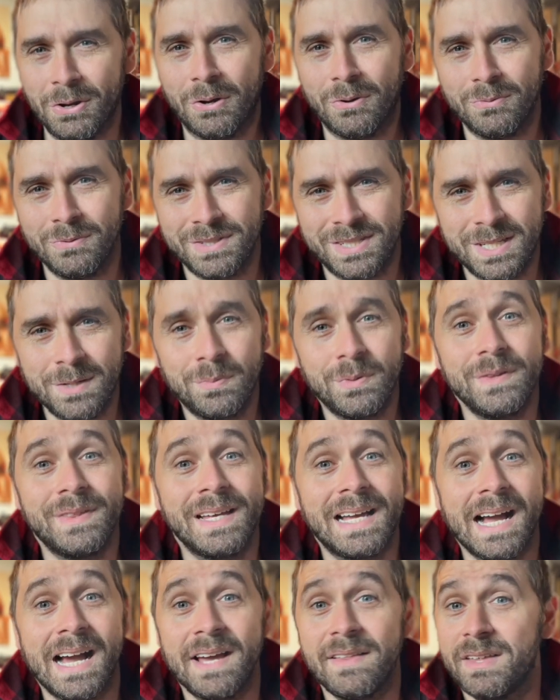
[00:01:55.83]
Simply the
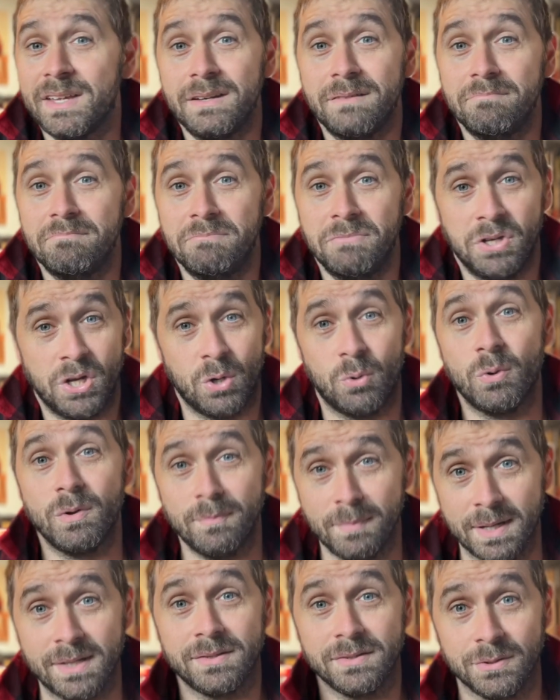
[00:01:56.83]
guy that no one
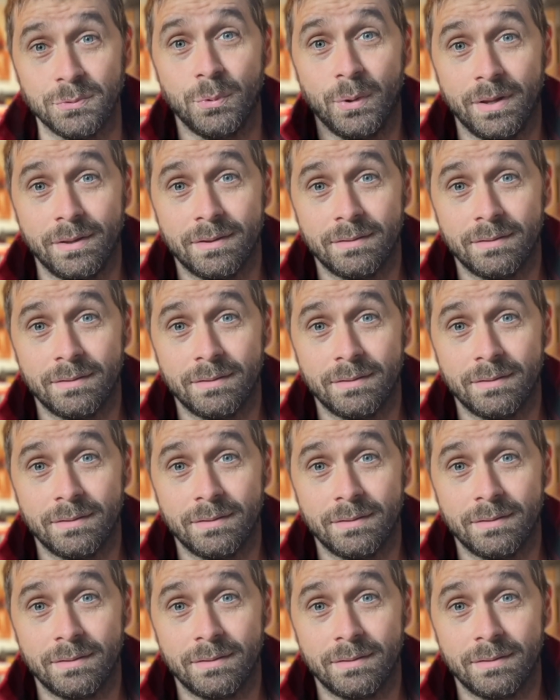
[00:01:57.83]
messes with.